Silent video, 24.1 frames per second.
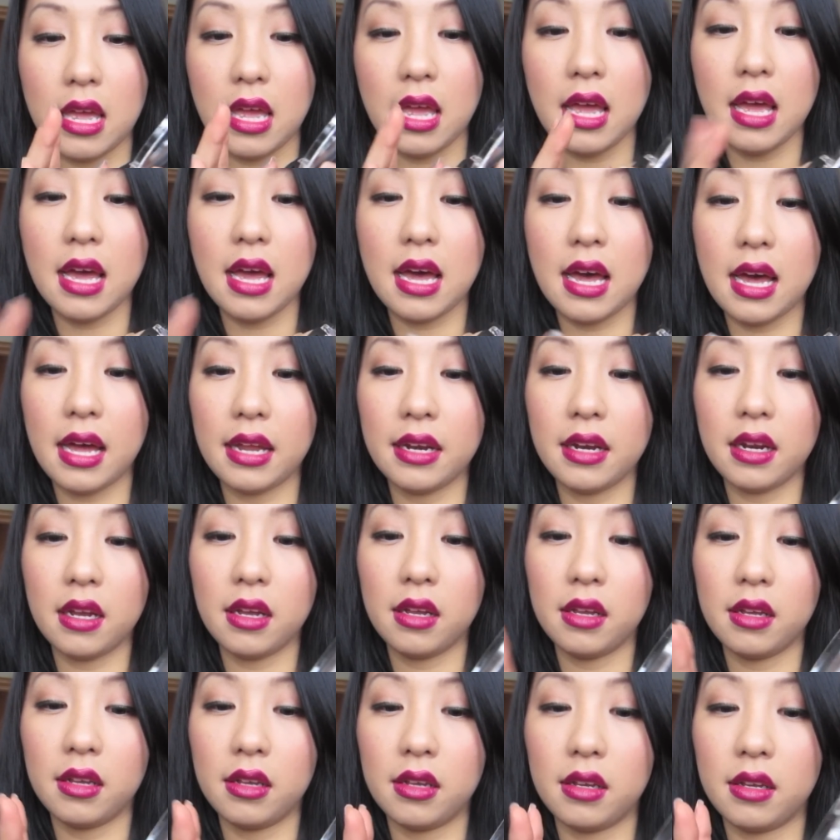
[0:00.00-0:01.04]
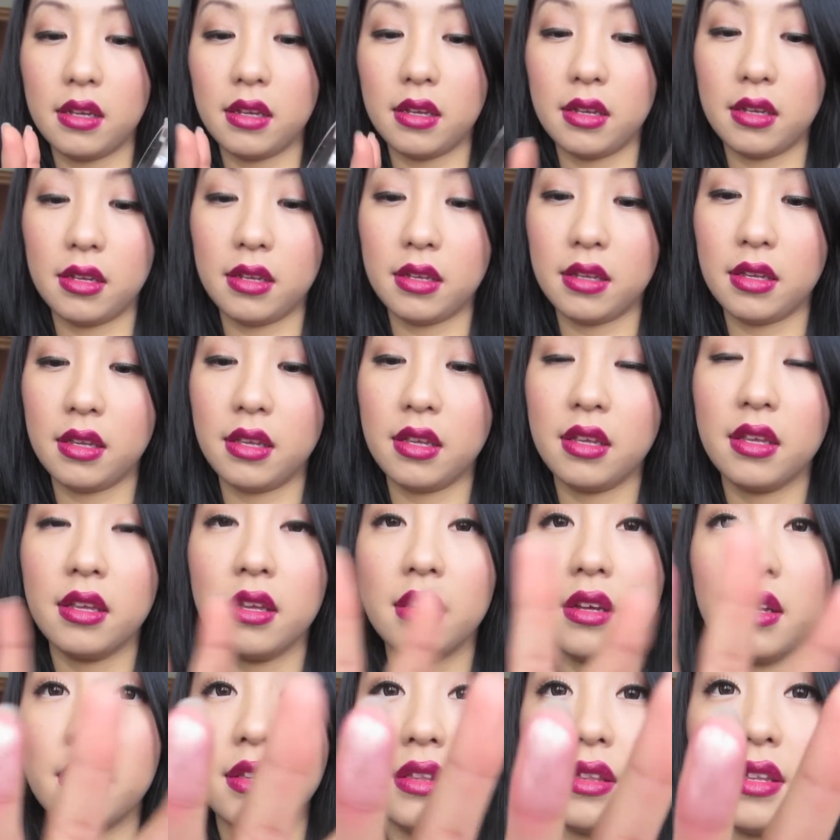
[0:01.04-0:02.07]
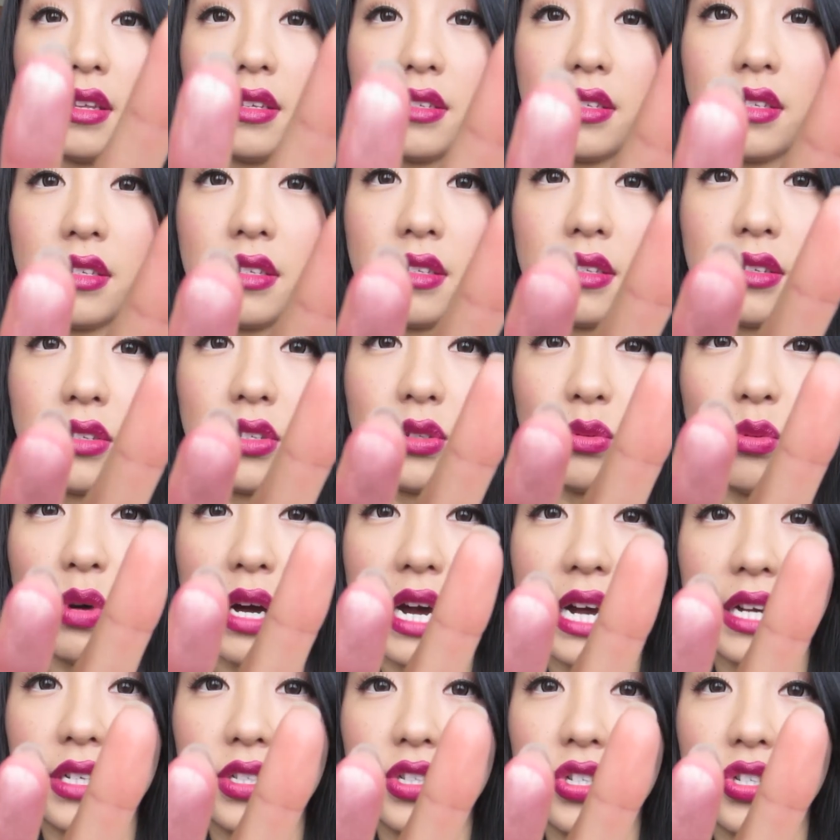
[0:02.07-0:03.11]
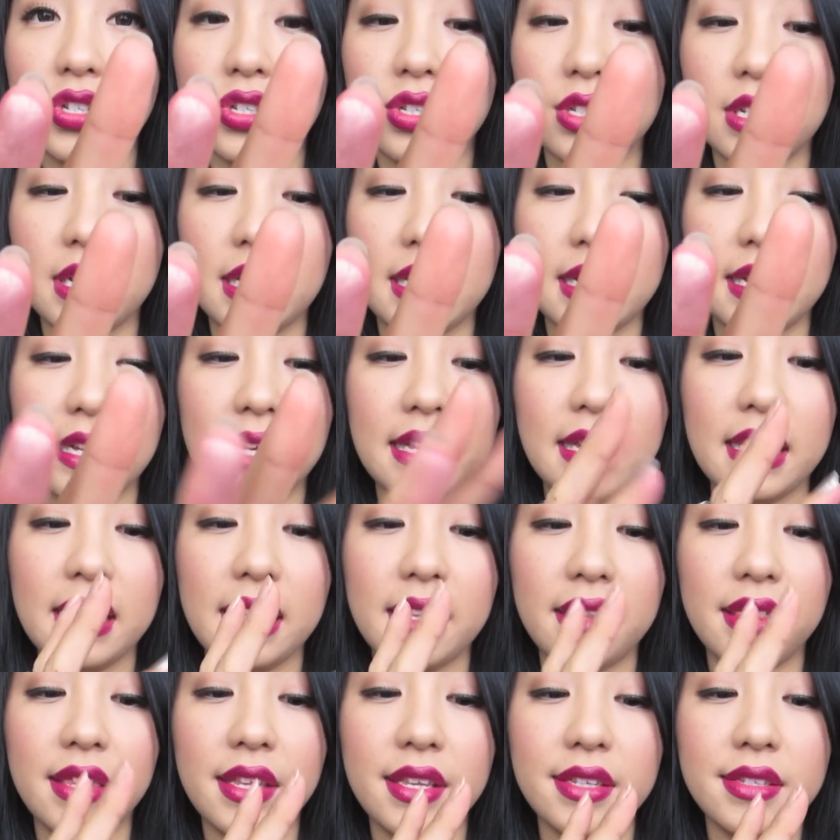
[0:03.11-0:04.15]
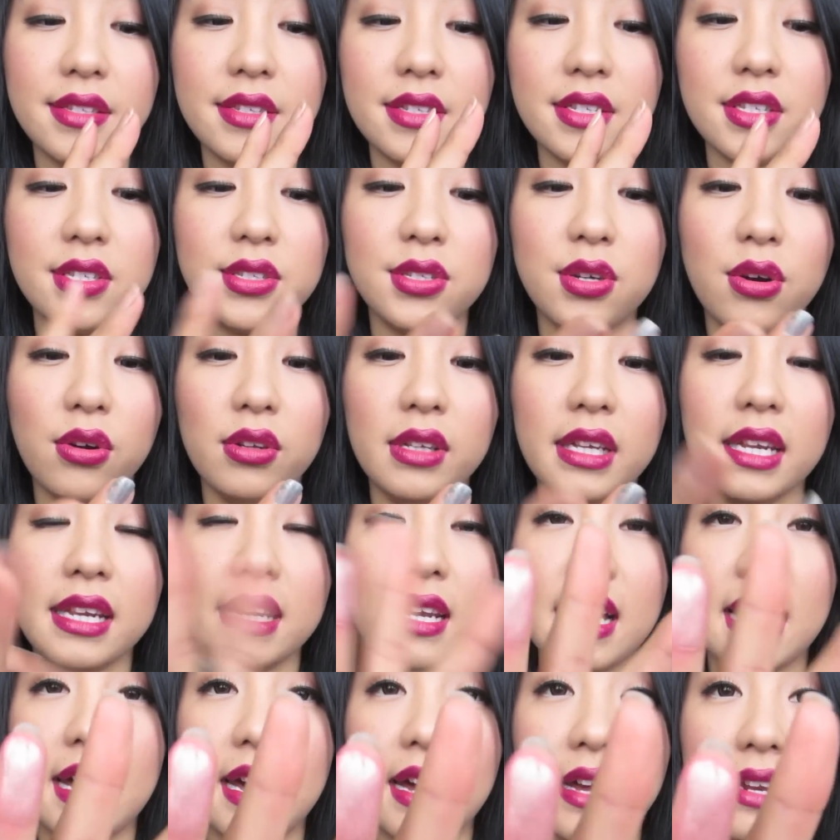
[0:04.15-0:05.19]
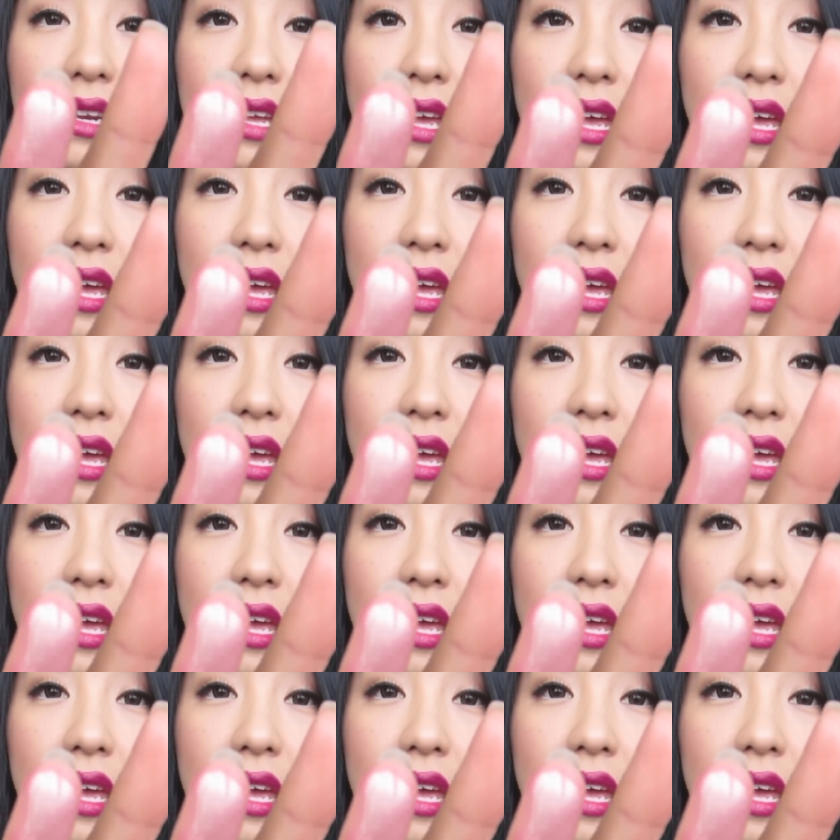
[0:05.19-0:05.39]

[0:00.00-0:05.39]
And this is the swatch. This is totally not